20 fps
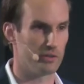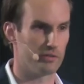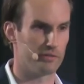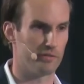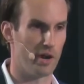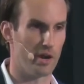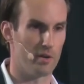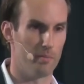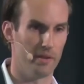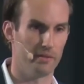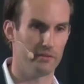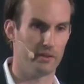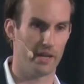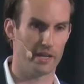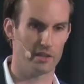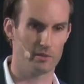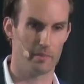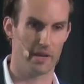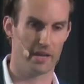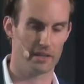environmental
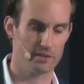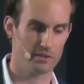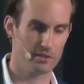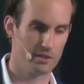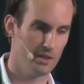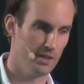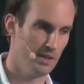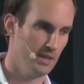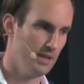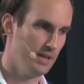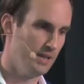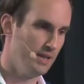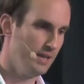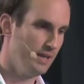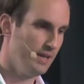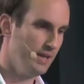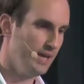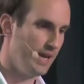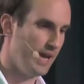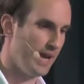aspects,
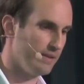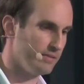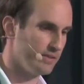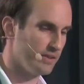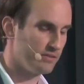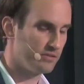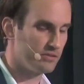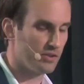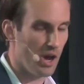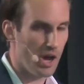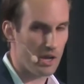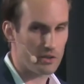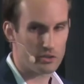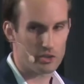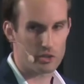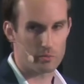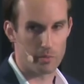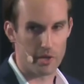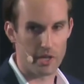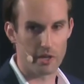and the
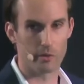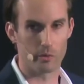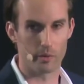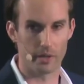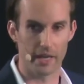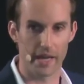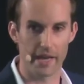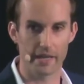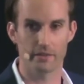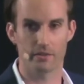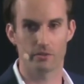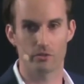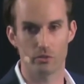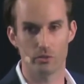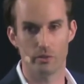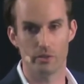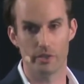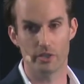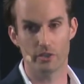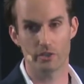tasks being related to
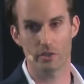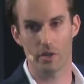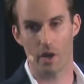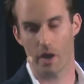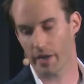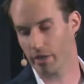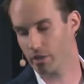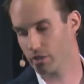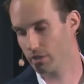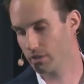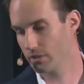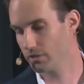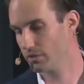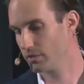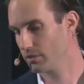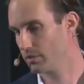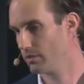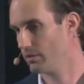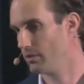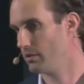these actions
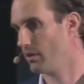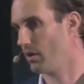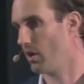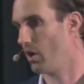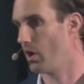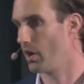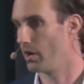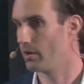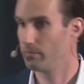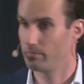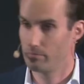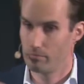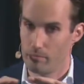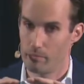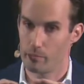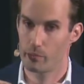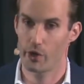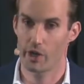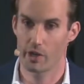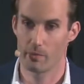are
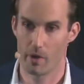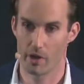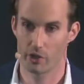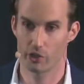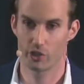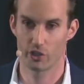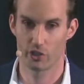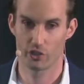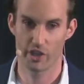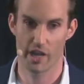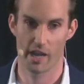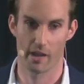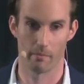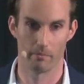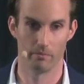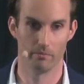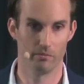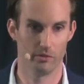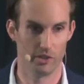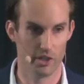pretty much the same.
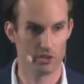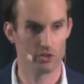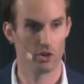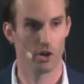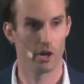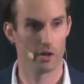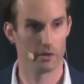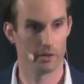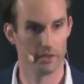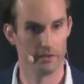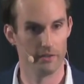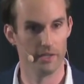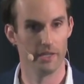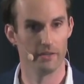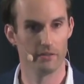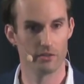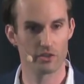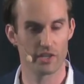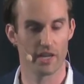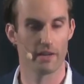These are
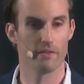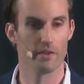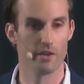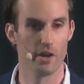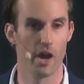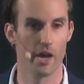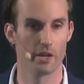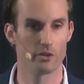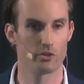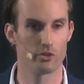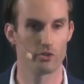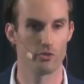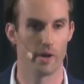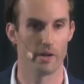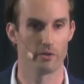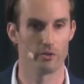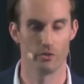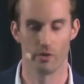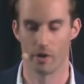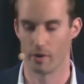indeed standardized
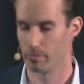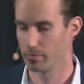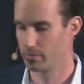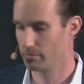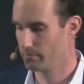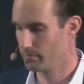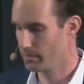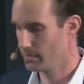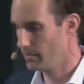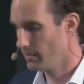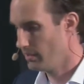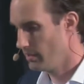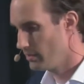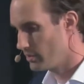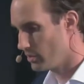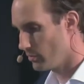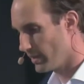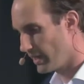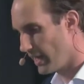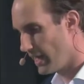throughout Europe.
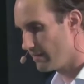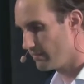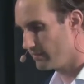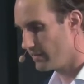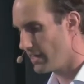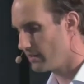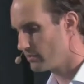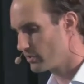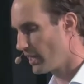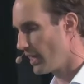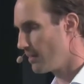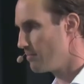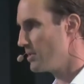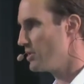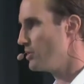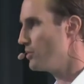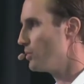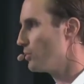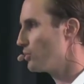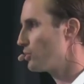So again, these can be
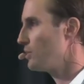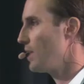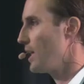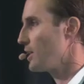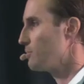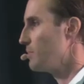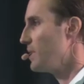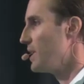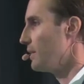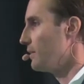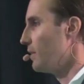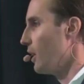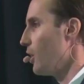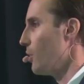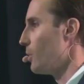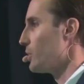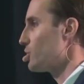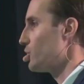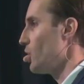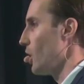used as being the
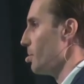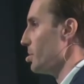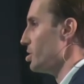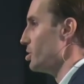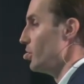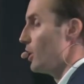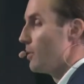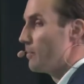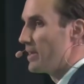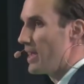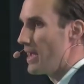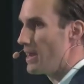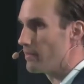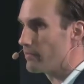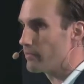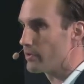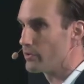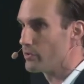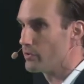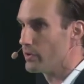lowest common denominator
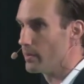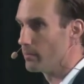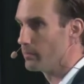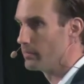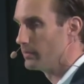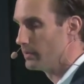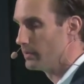for Europe.